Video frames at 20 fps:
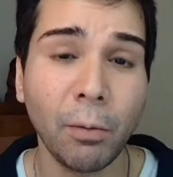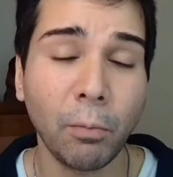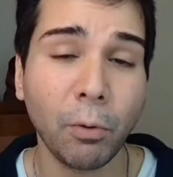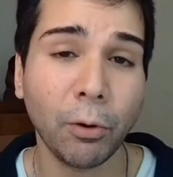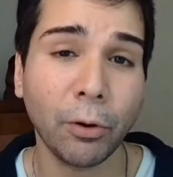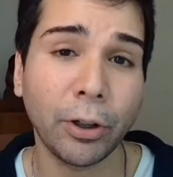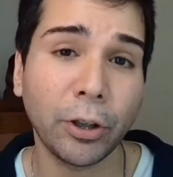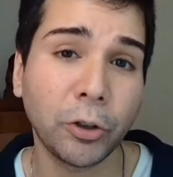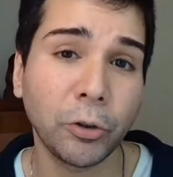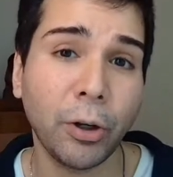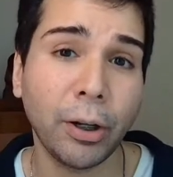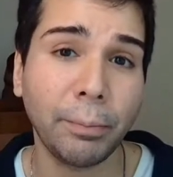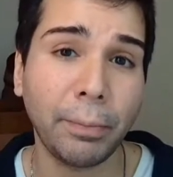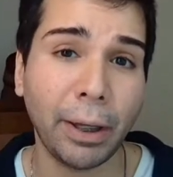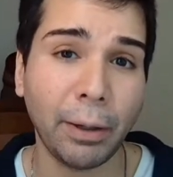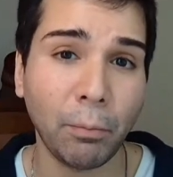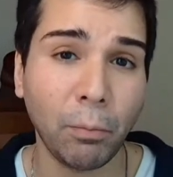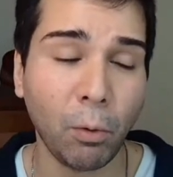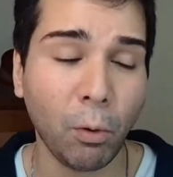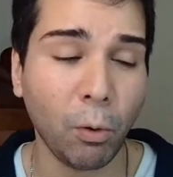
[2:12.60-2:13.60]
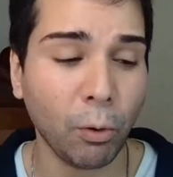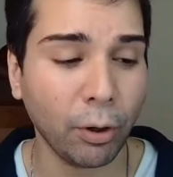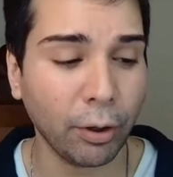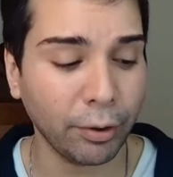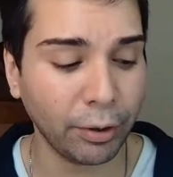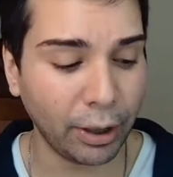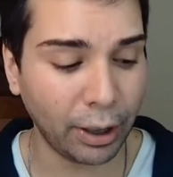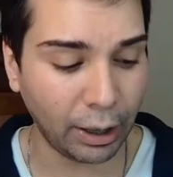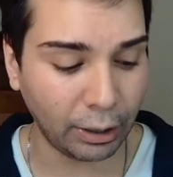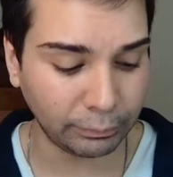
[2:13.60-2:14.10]
more enjoyment,
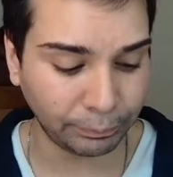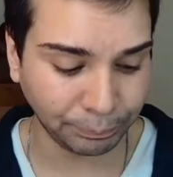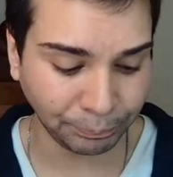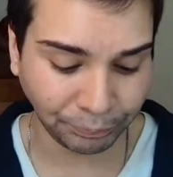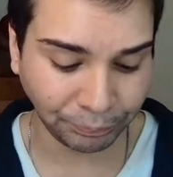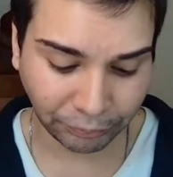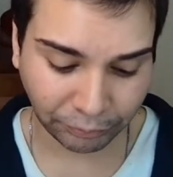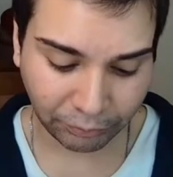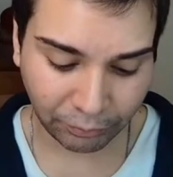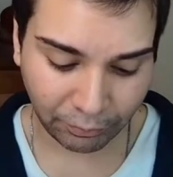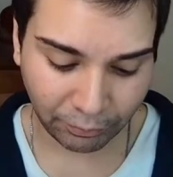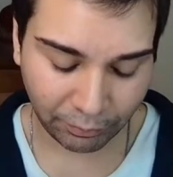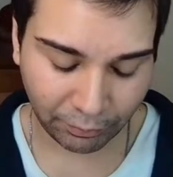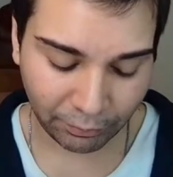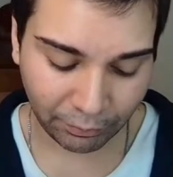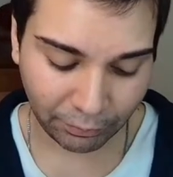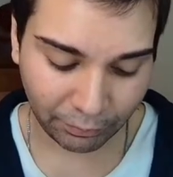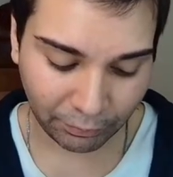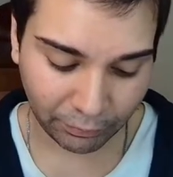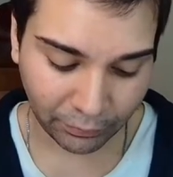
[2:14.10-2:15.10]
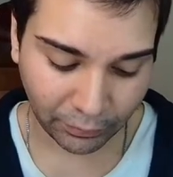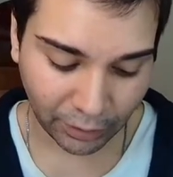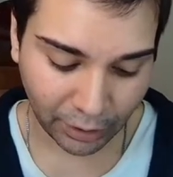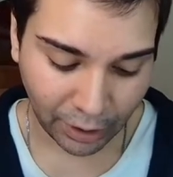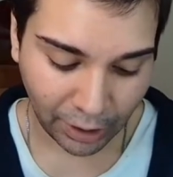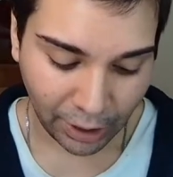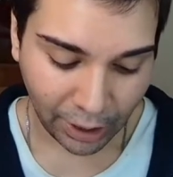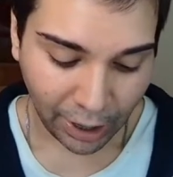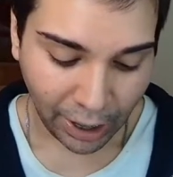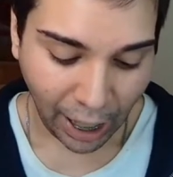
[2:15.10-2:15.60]
more,
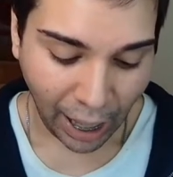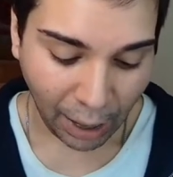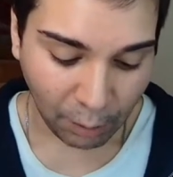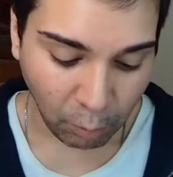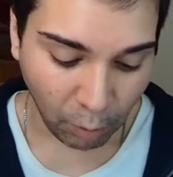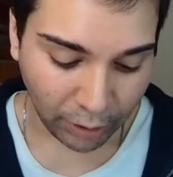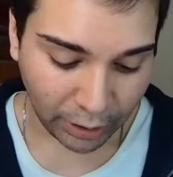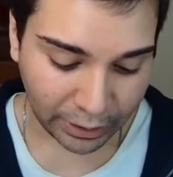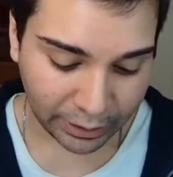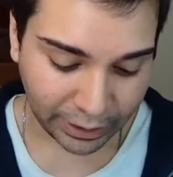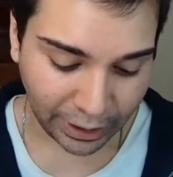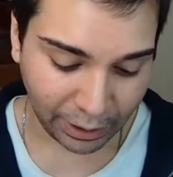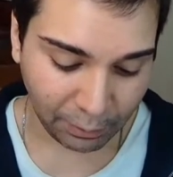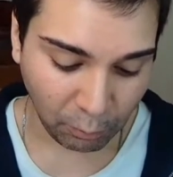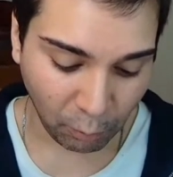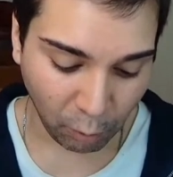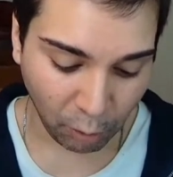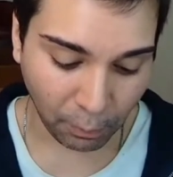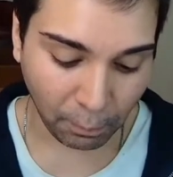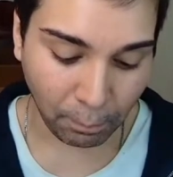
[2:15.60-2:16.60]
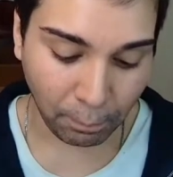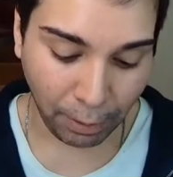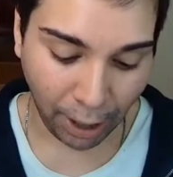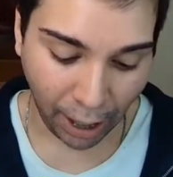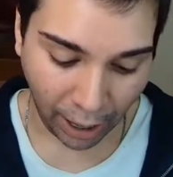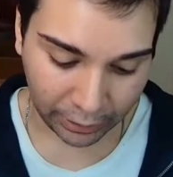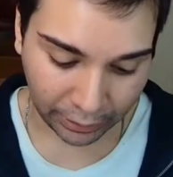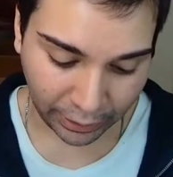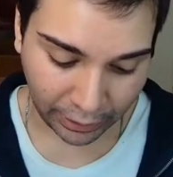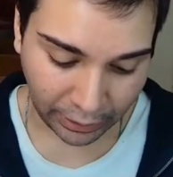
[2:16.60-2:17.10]
I want to say more
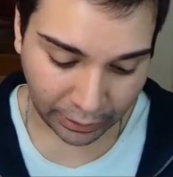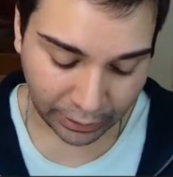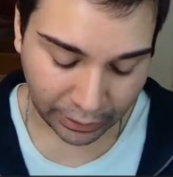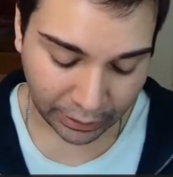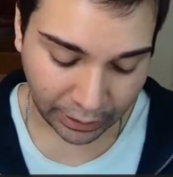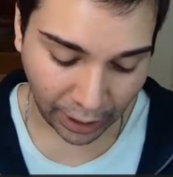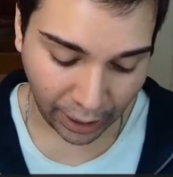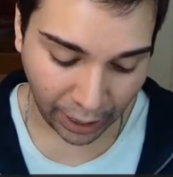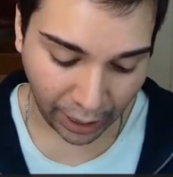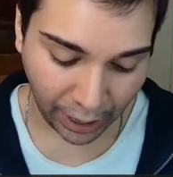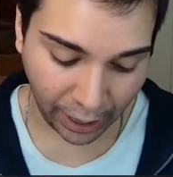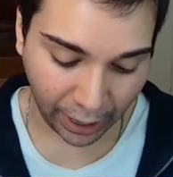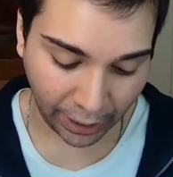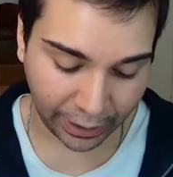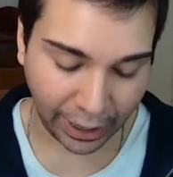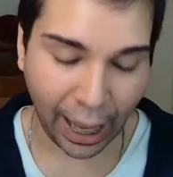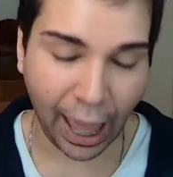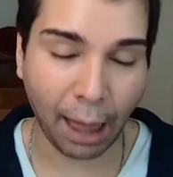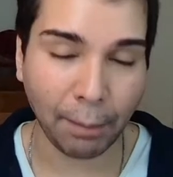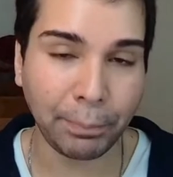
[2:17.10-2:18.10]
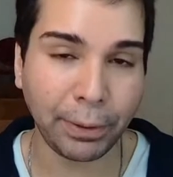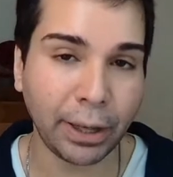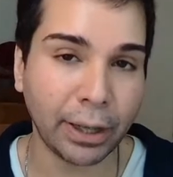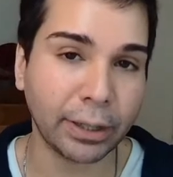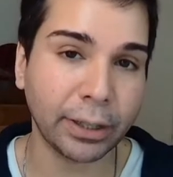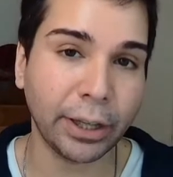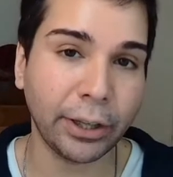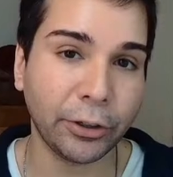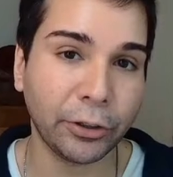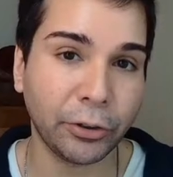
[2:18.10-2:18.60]
balance and
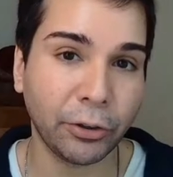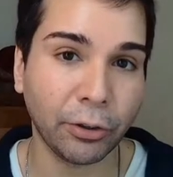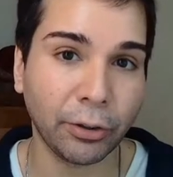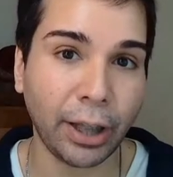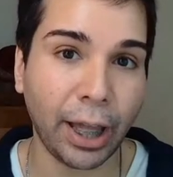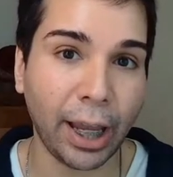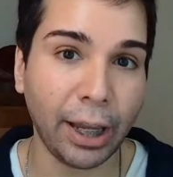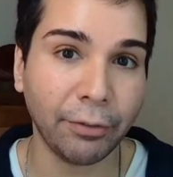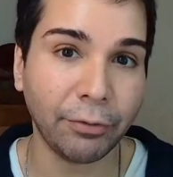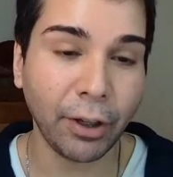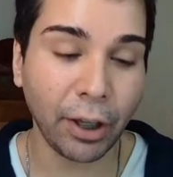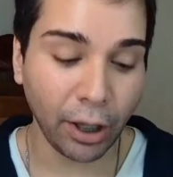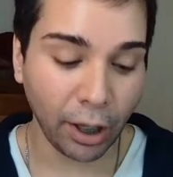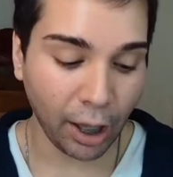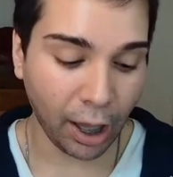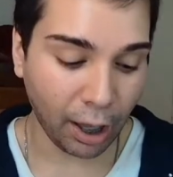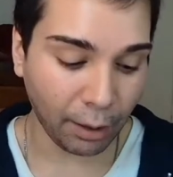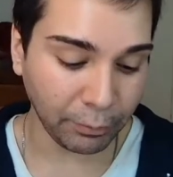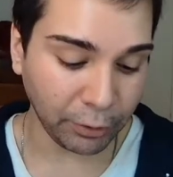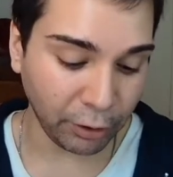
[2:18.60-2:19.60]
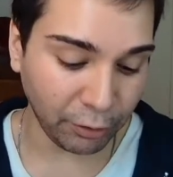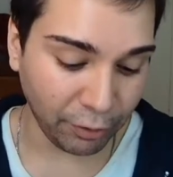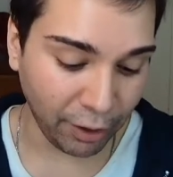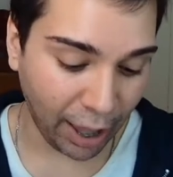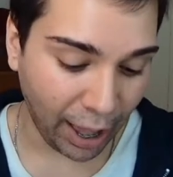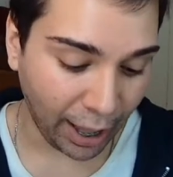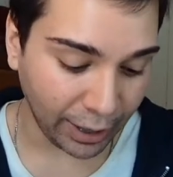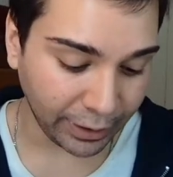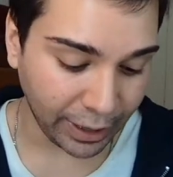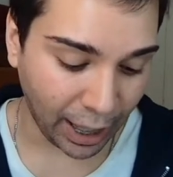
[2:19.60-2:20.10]
happiness into your life. You've
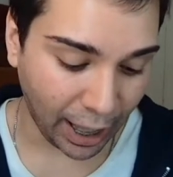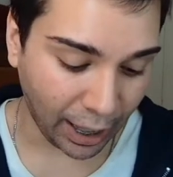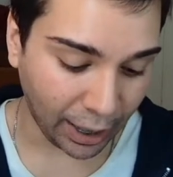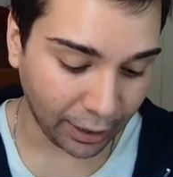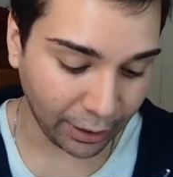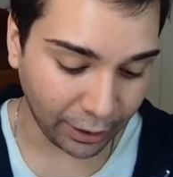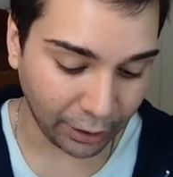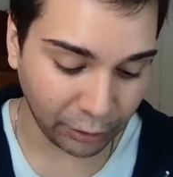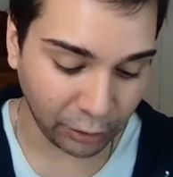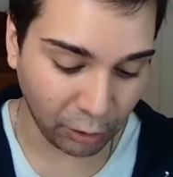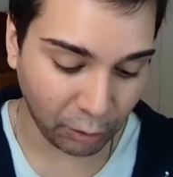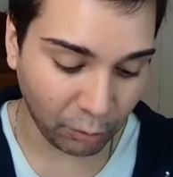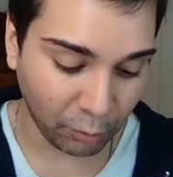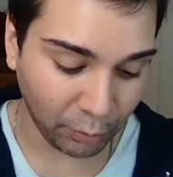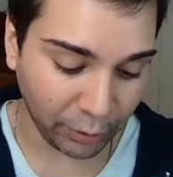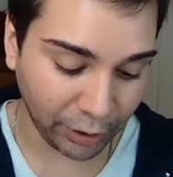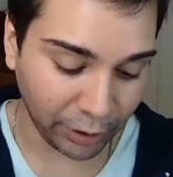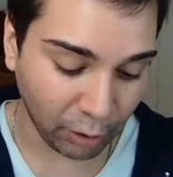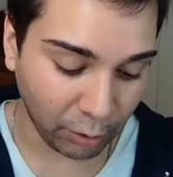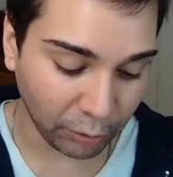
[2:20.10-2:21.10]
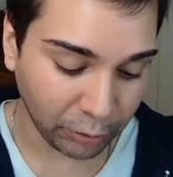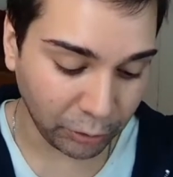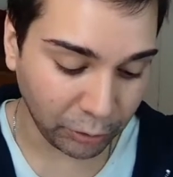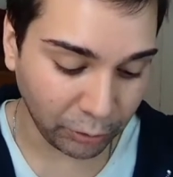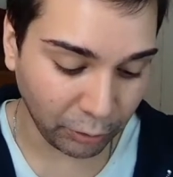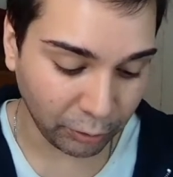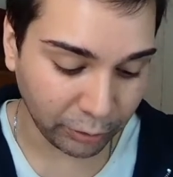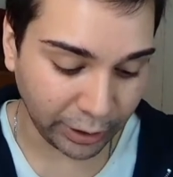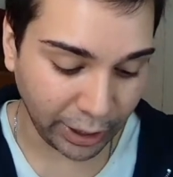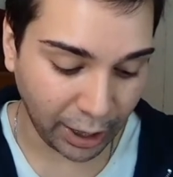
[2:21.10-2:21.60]
had that, we go through
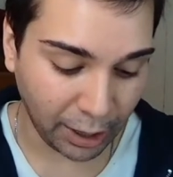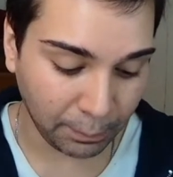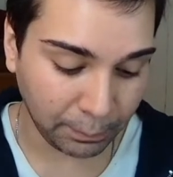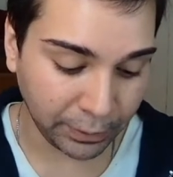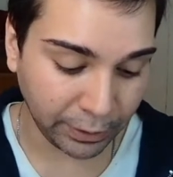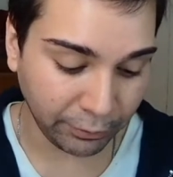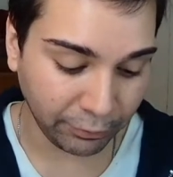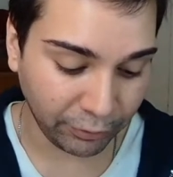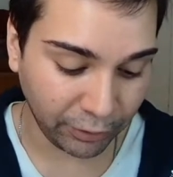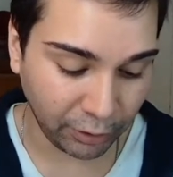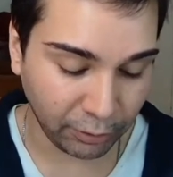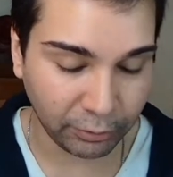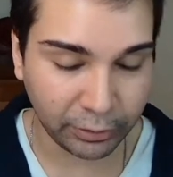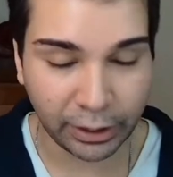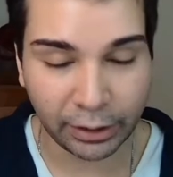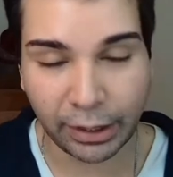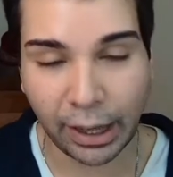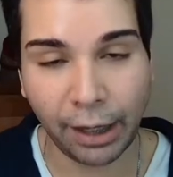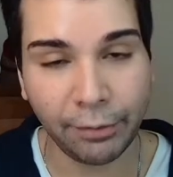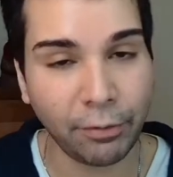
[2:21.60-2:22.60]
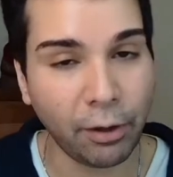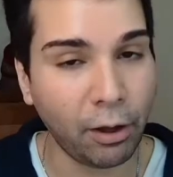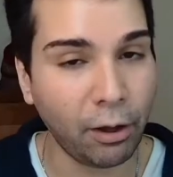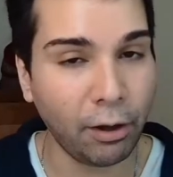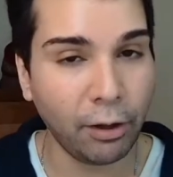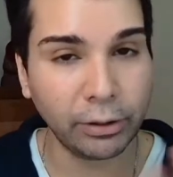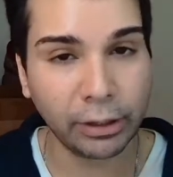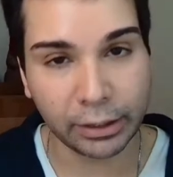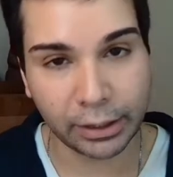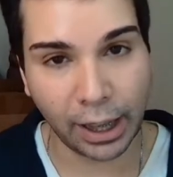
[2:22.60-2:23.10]
those ebbs and flows in life
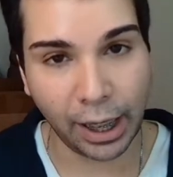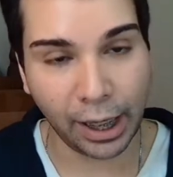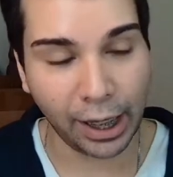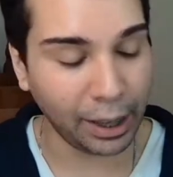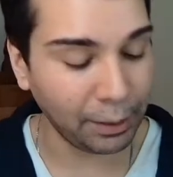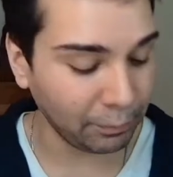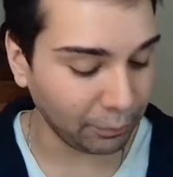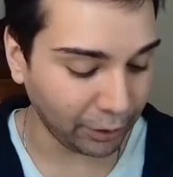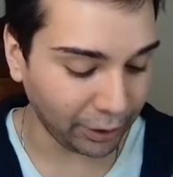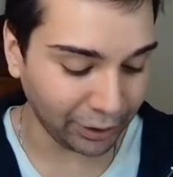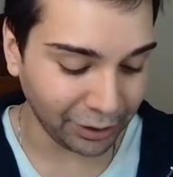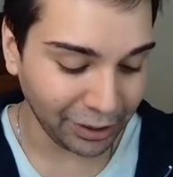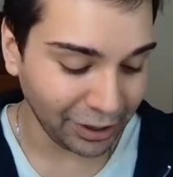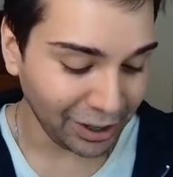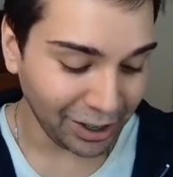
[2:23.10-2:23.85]
all the time, right?